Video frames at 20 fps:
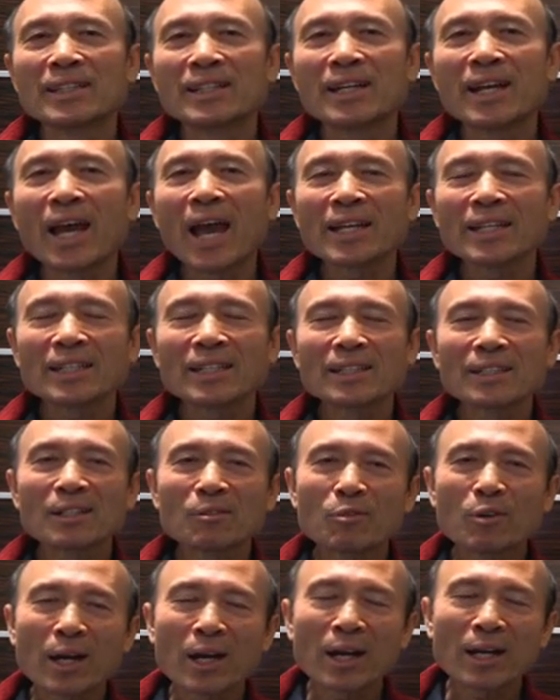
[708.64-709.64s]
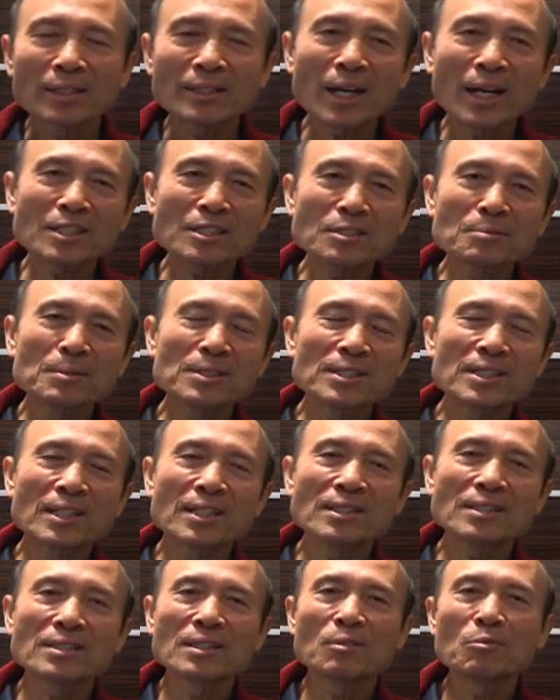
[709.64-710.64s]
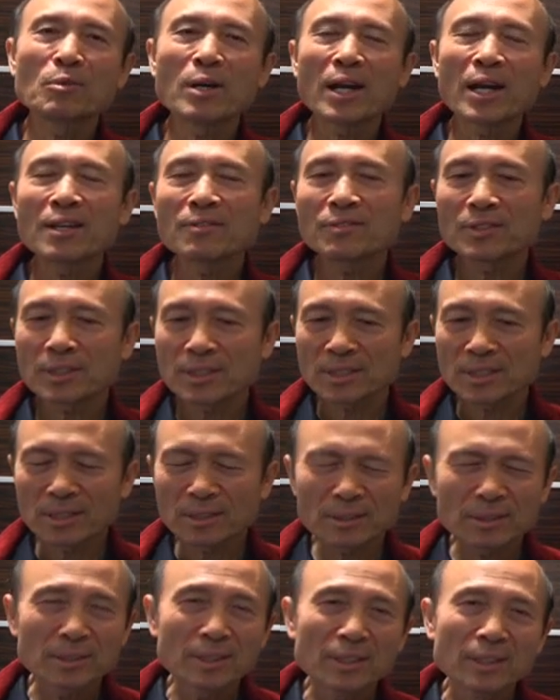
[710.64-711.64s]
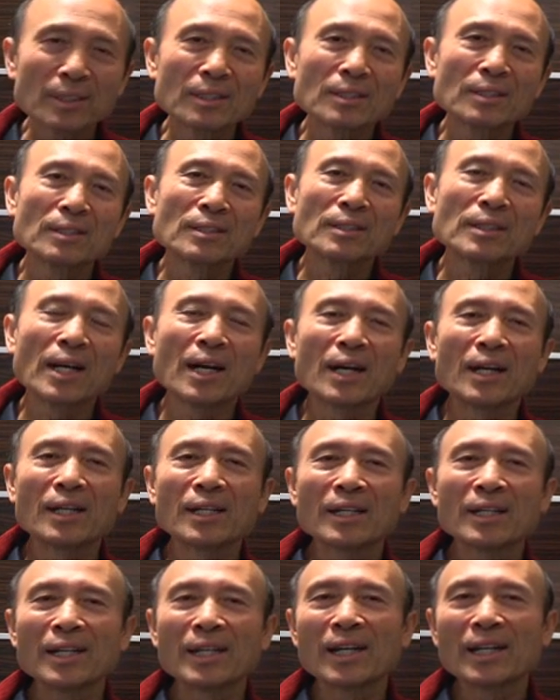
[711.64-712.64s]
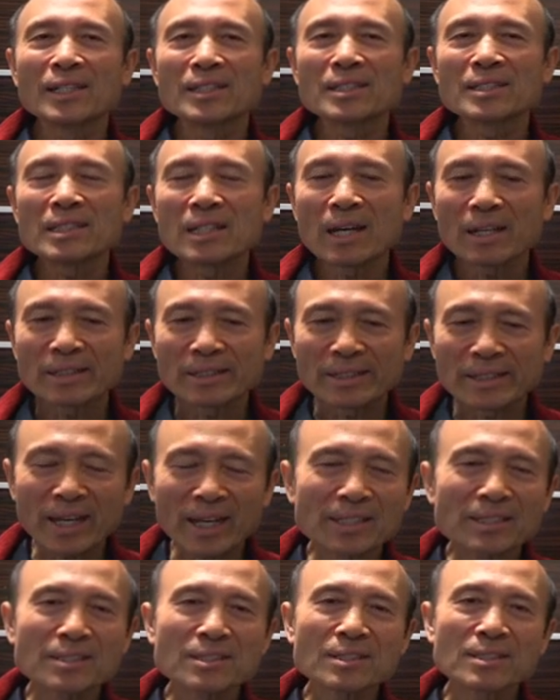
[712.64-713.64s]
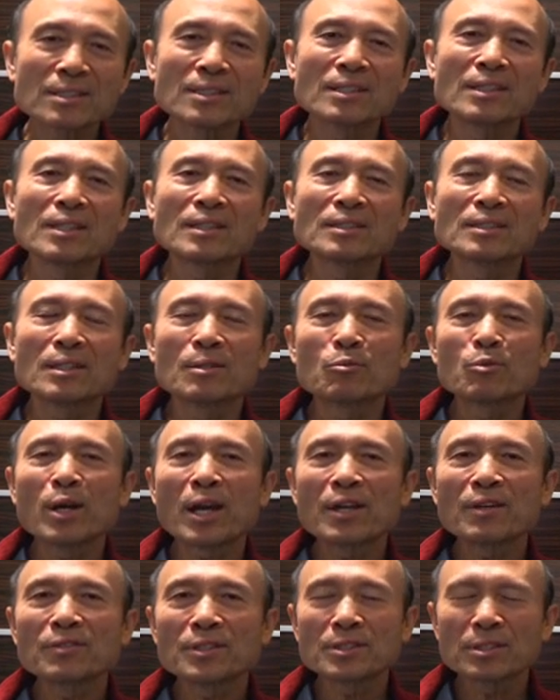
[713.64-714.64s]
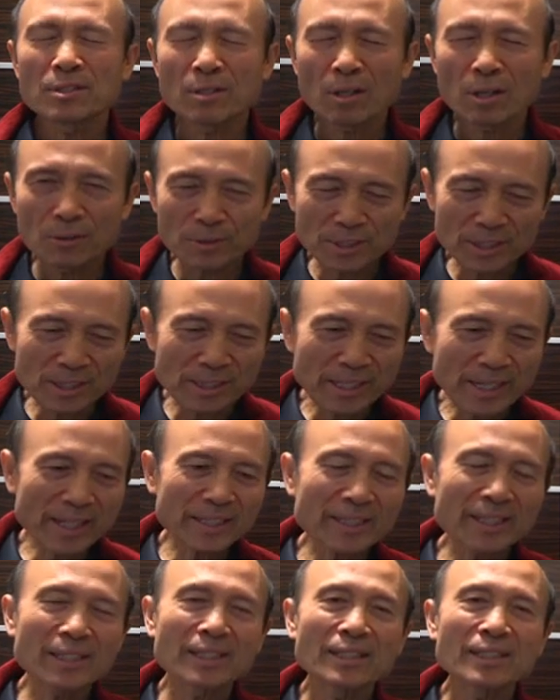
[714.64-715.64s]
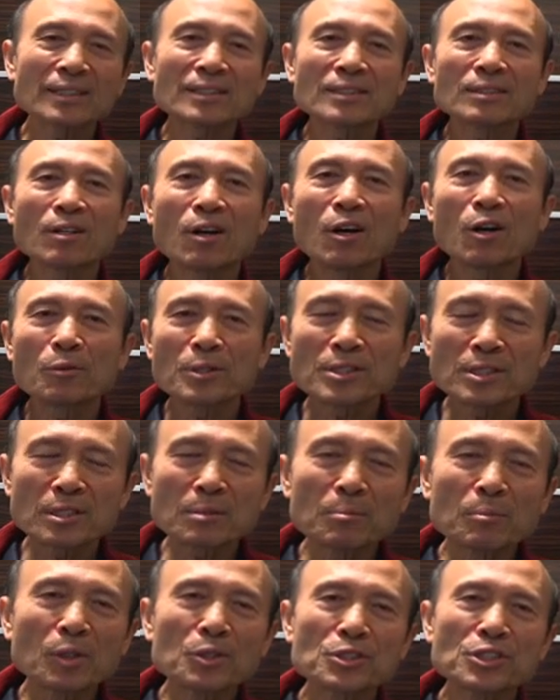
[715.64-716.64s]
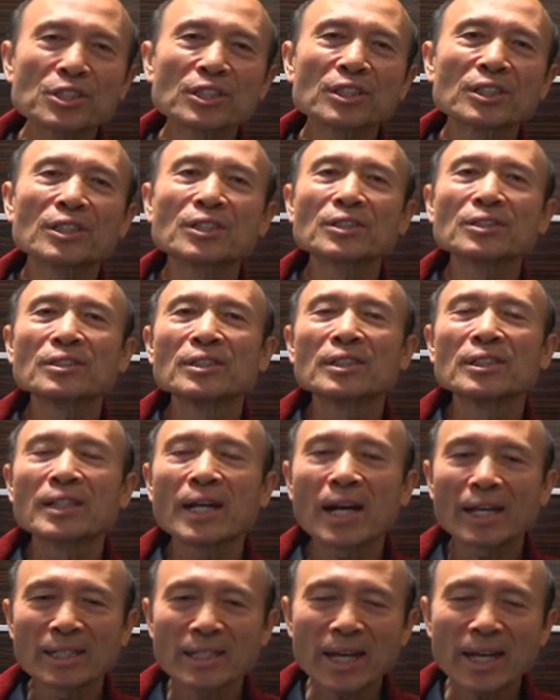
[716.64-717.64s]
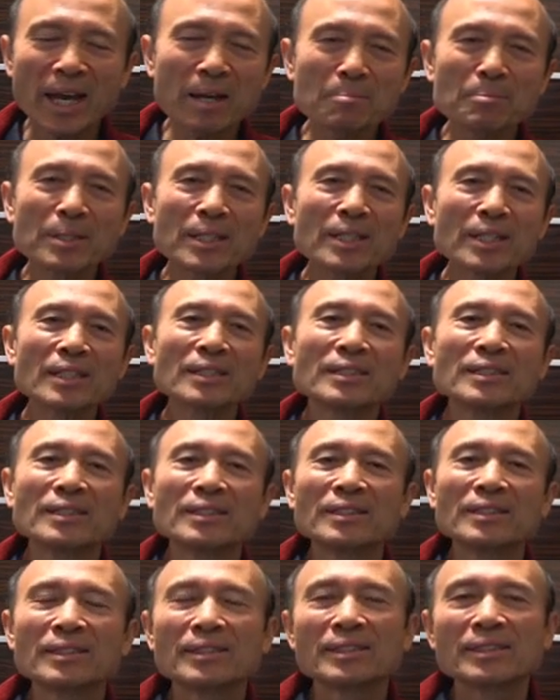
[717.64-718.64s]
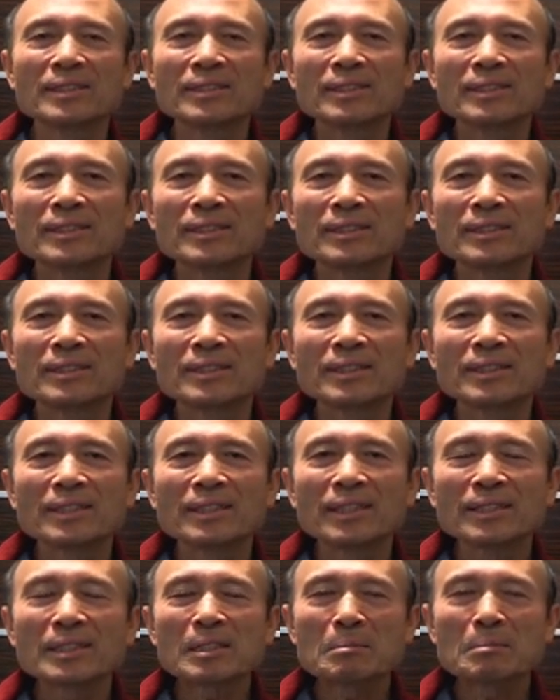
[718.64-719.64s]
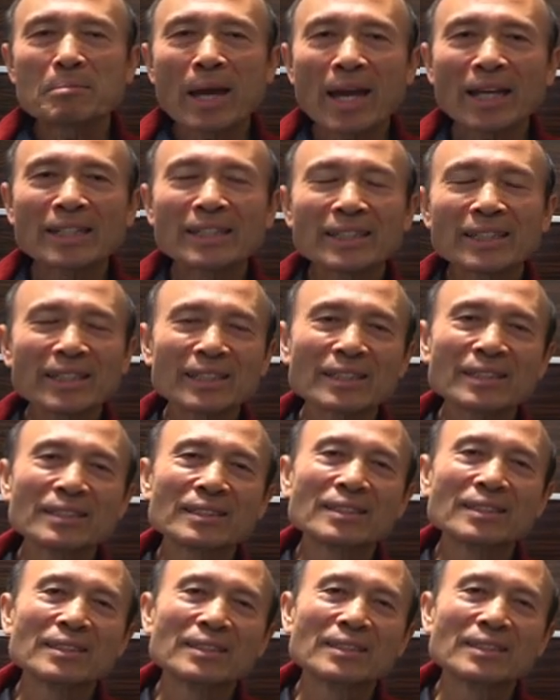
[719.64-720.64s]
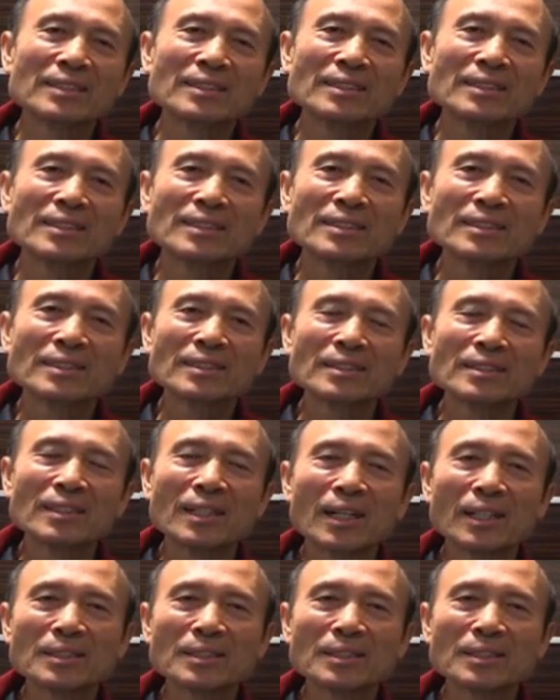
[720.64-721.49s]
And then the, the husband says the wife doesn't, uh, uh not nice. The wife is always nagging, always emotional, unhappy, demanding, uh,